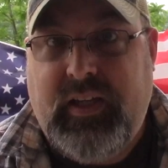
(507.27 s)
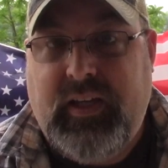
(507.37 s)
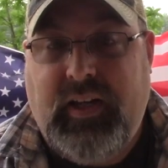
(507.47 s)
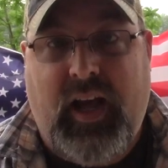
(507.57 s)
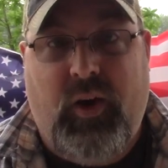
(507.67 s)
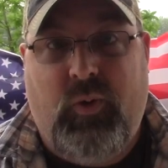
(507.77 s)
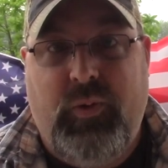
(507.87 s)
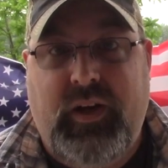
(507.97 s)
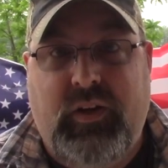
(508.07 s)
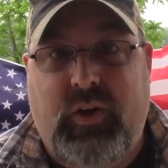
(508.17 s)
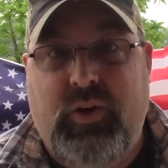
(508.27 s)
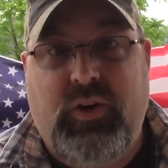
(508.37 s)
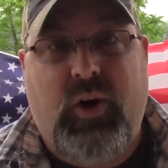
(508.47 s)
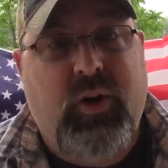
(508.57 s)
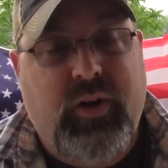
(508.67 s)
Now, we learned
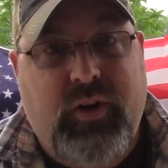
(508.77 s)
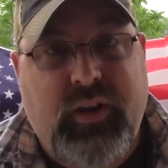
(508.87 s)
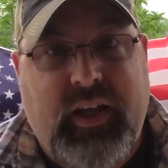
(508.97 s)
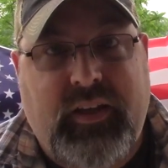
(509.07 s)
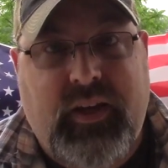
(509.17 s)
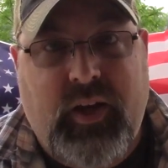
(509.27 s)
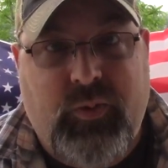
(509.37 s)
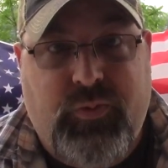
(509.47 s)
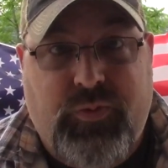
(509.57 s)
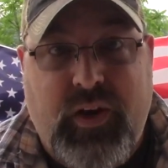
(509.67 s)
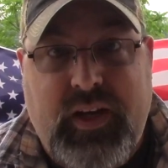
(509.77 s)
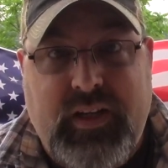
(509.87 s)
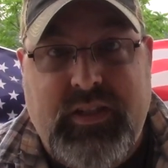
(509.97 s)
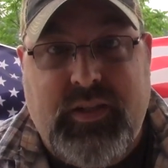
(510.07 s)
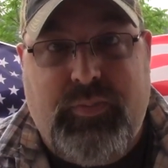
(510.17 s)
earlier that, friend
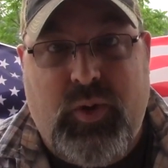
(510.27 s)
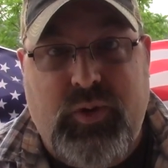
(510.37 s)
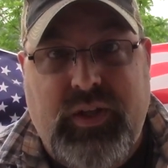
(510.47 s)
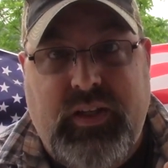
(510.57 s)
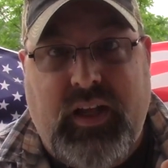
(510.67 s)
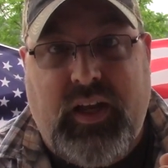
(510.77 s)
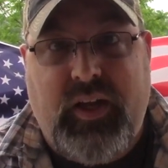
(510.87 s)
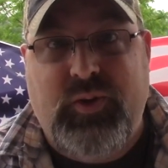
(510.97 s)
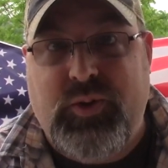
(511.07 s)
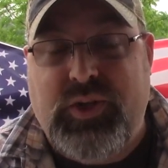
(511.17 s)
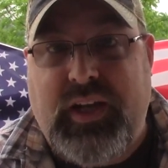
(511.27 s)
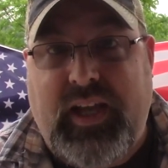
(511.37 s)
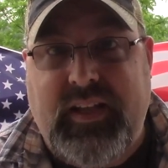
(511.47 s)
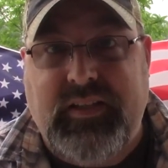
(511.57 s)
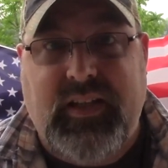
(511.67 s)
is the person that
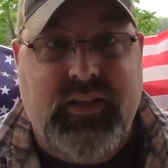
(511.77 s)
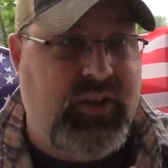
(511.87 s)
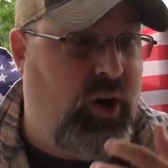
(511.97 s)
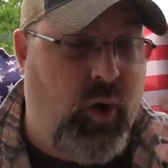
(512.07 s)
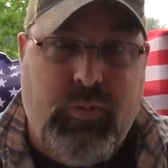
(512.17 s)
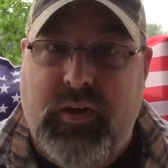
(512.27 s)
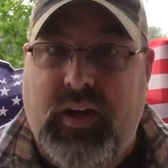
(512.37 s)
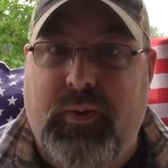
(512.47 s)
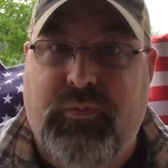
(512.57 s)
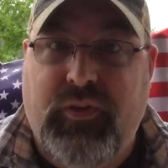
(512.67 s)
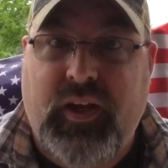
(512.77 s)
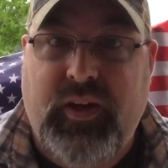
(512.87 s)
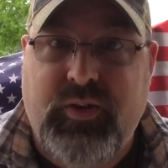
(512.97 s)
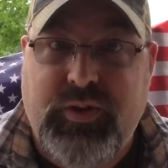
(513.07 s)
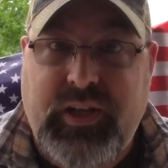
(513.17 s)
understands, that is, opened up for the
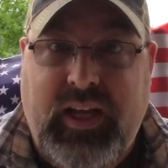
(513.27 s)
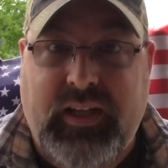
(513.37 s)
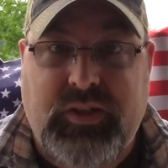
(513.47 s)
understanding.